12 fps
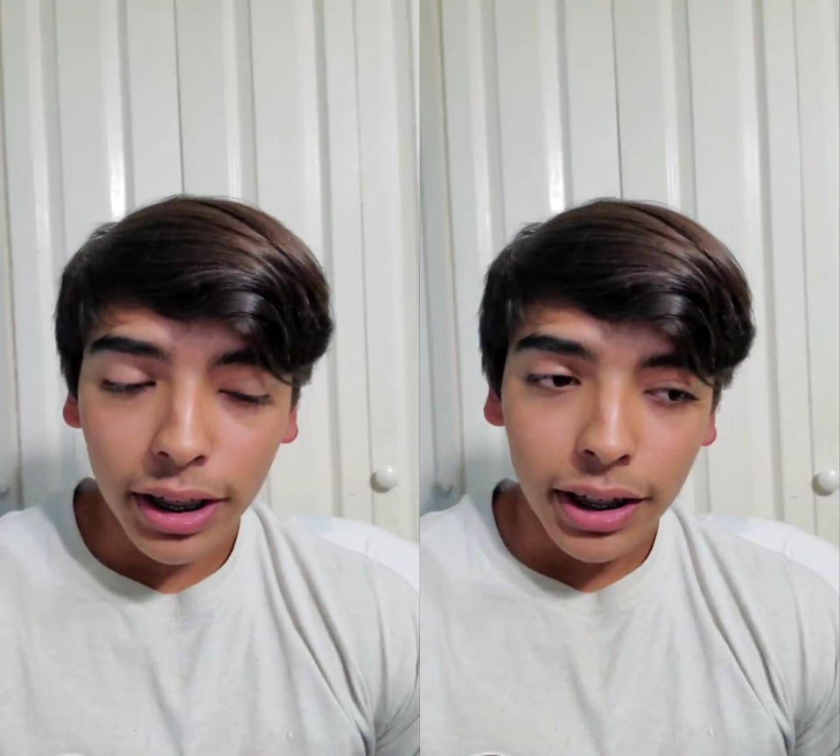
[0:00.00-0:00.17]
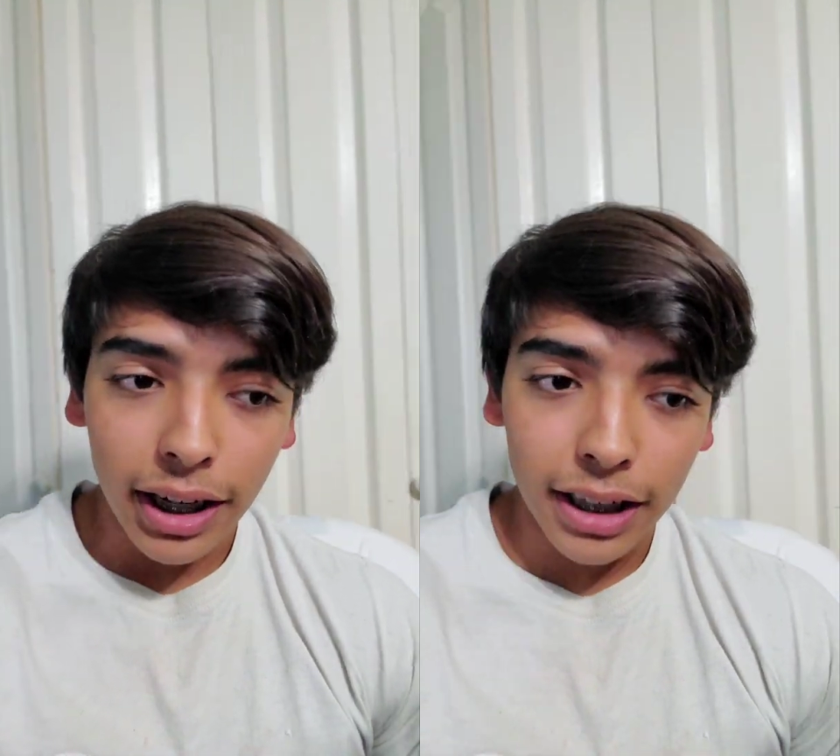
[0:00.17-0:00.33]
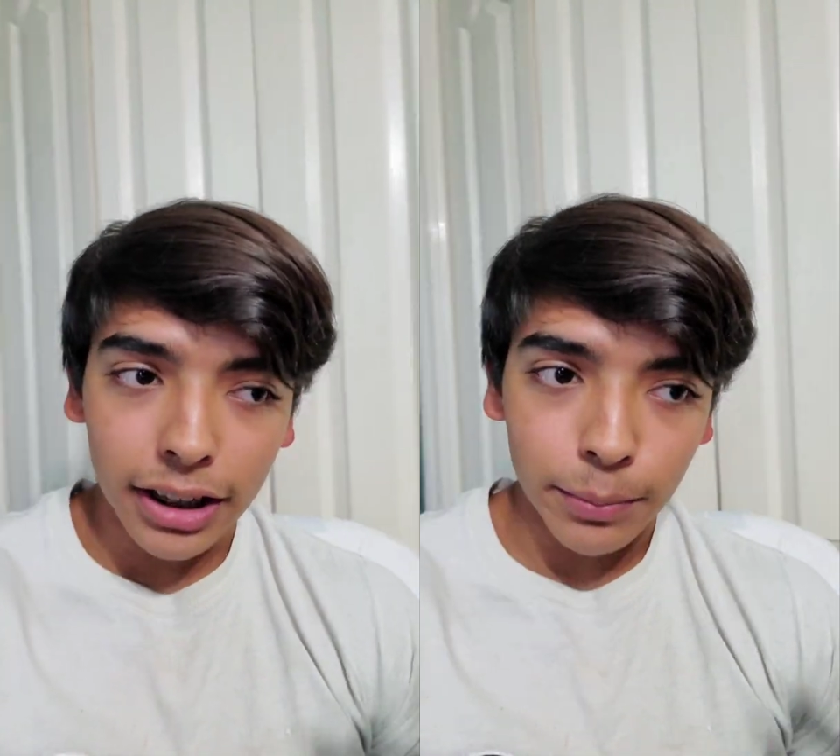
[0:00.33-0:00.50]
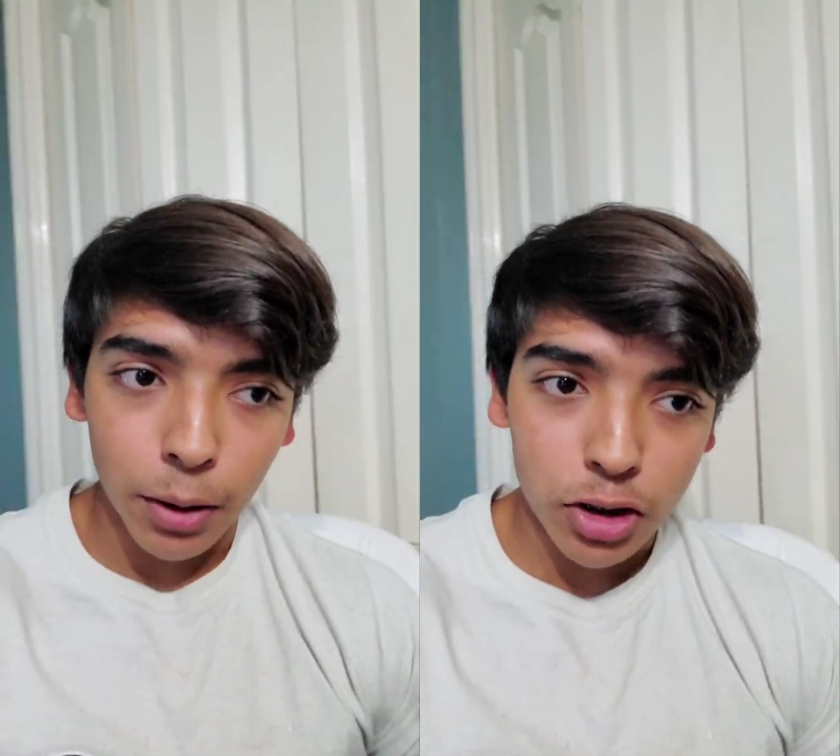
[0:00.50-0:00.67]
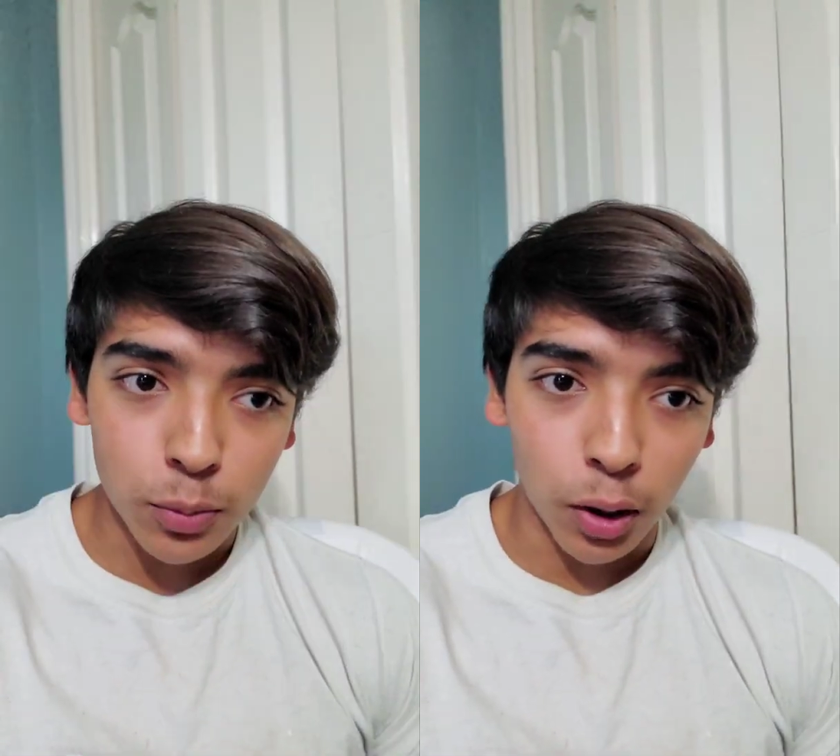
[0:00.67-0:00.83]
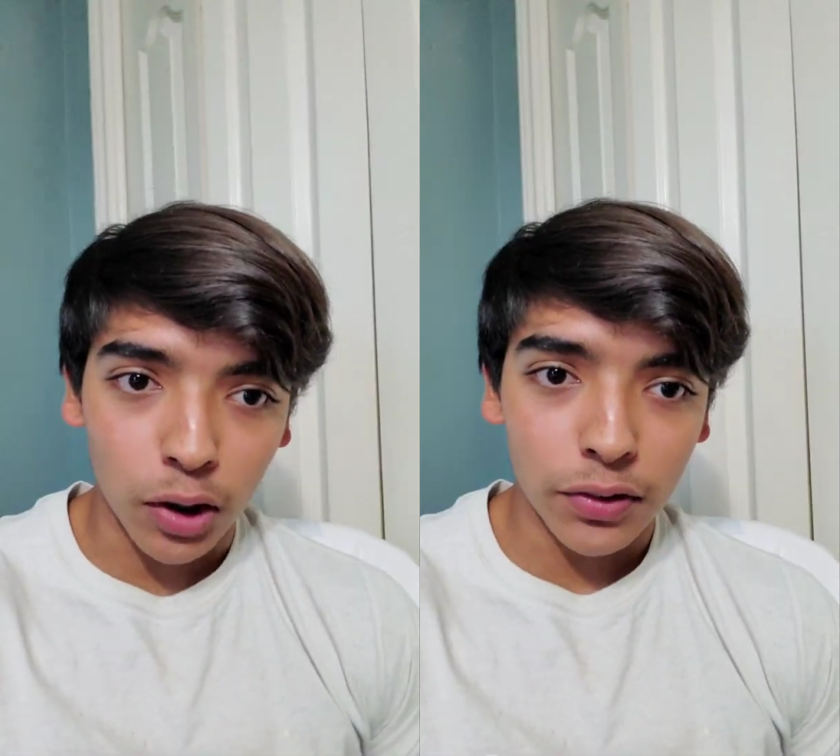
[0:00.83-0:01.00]
and am also
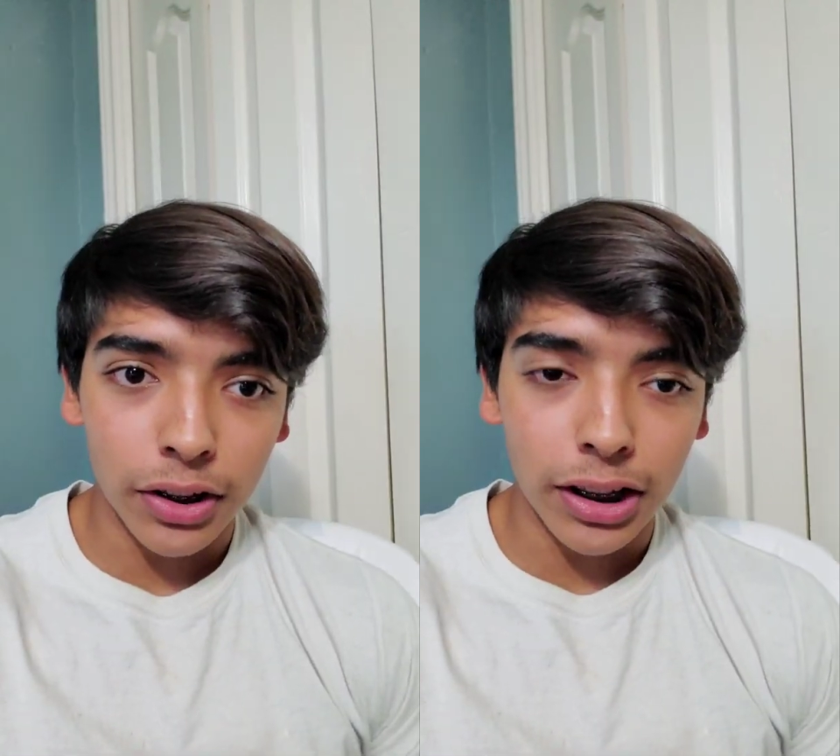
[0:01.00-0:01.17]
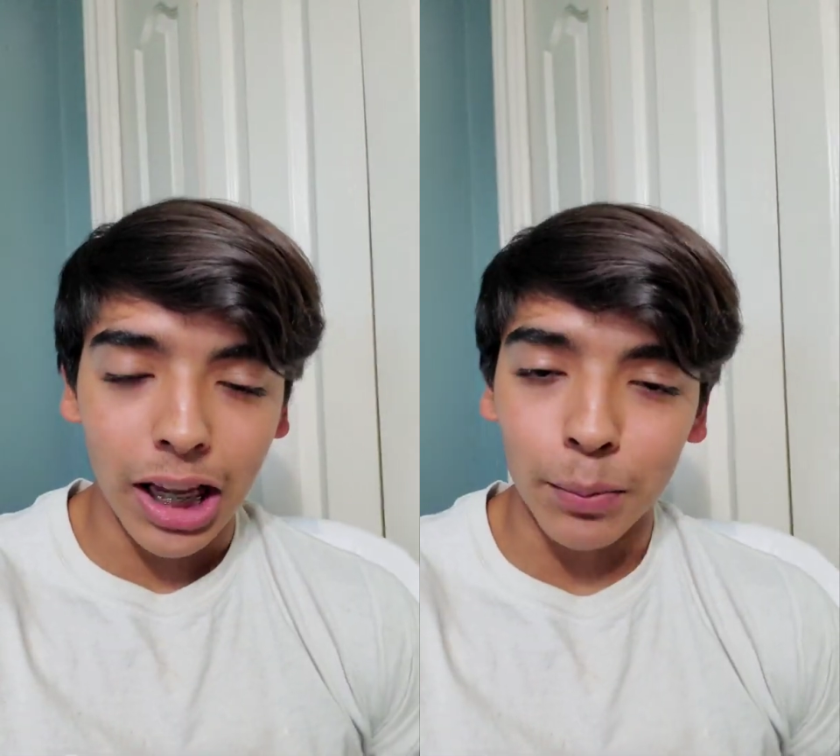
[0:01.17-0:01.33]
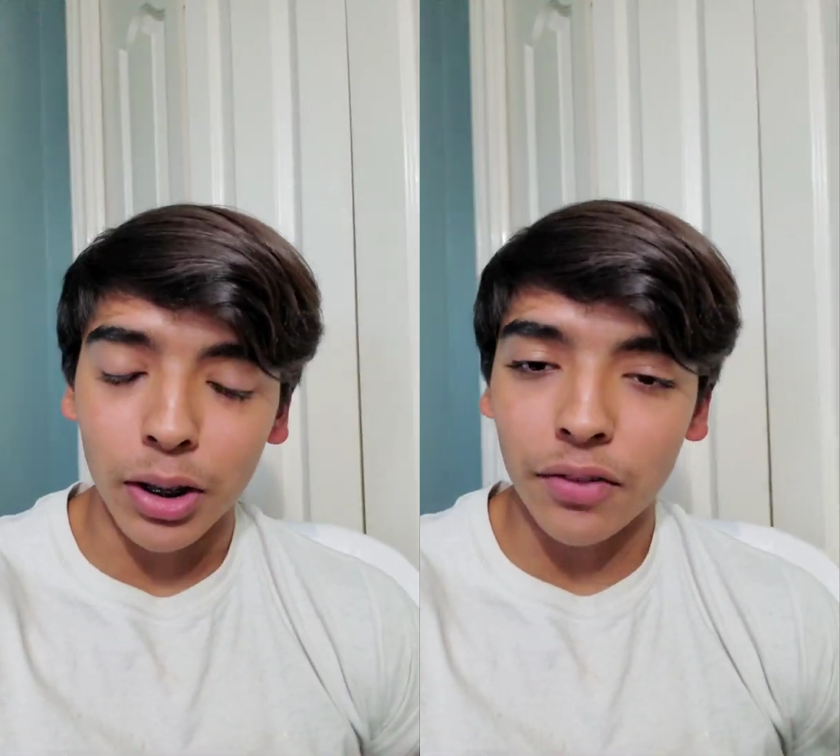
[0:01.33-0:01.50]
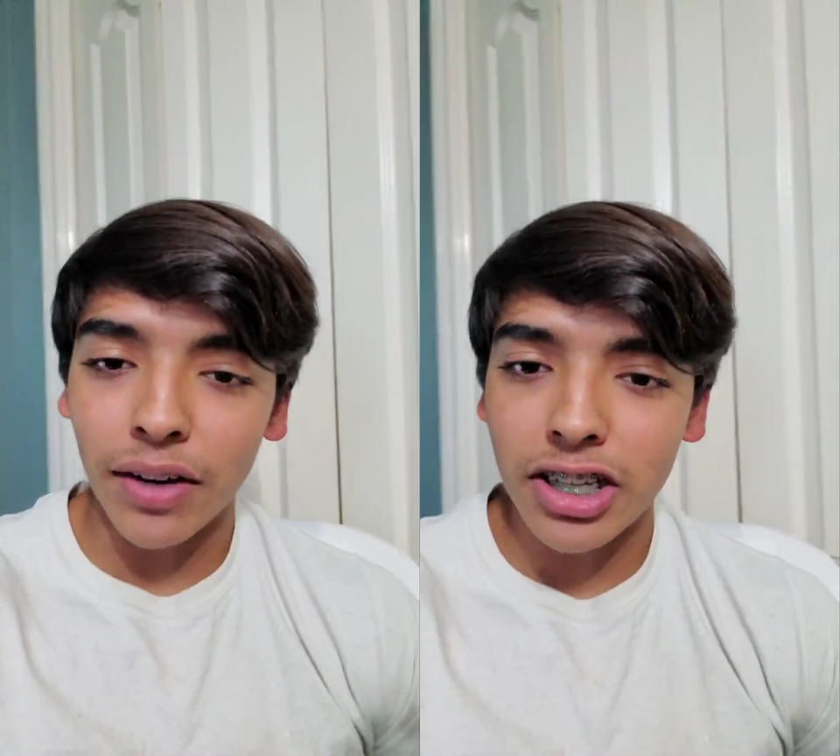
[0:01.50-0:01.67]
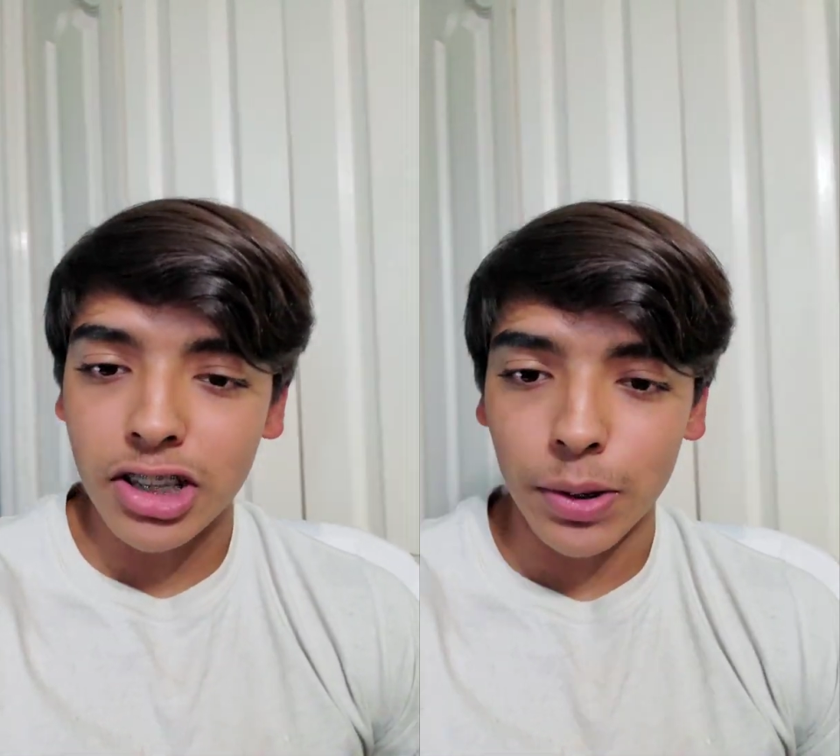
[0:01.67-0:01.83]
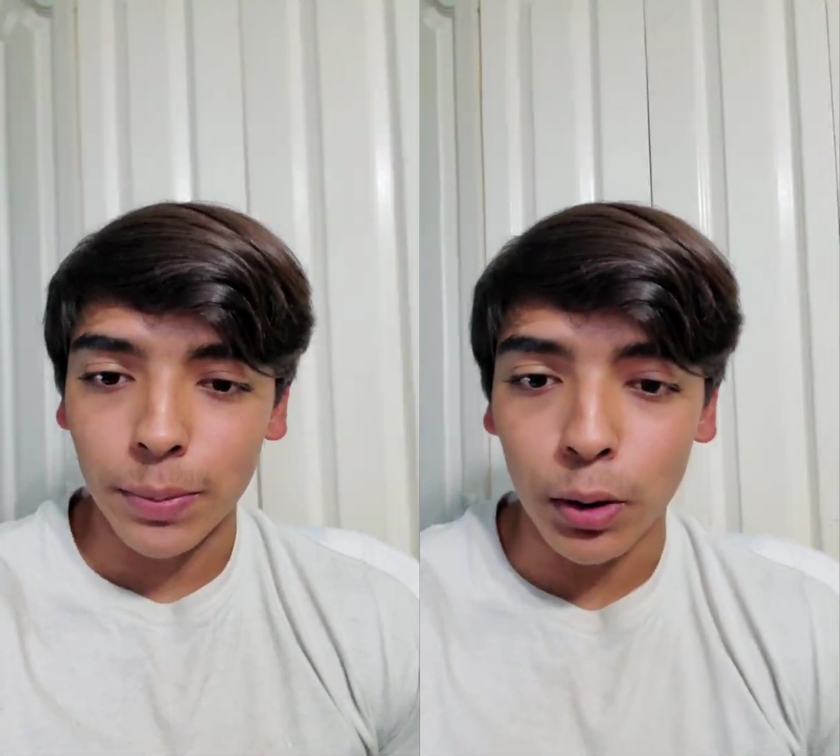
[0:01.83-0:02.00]
part of the Library
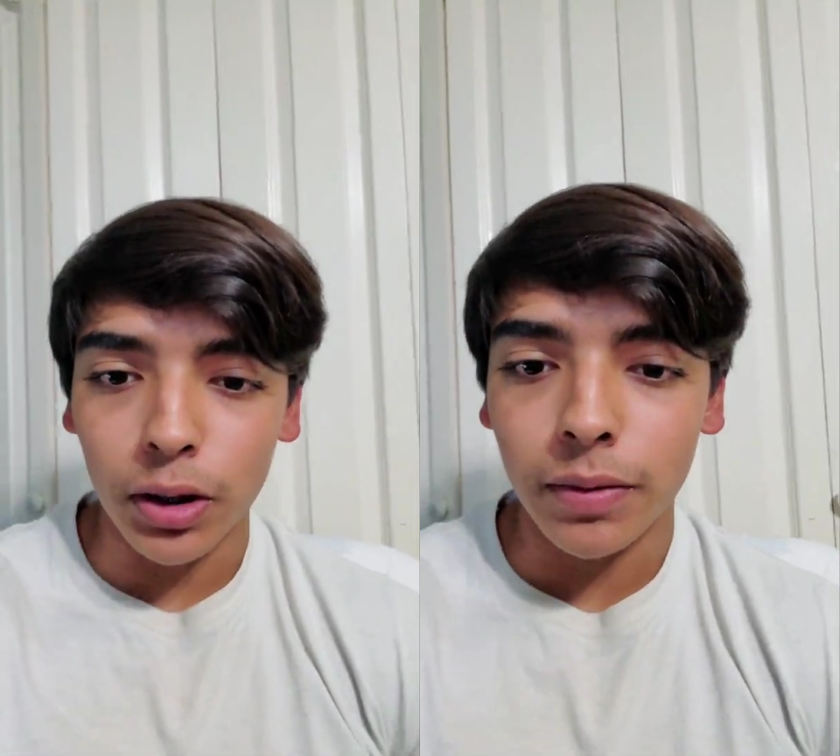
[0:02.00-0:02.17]
Advisory Board.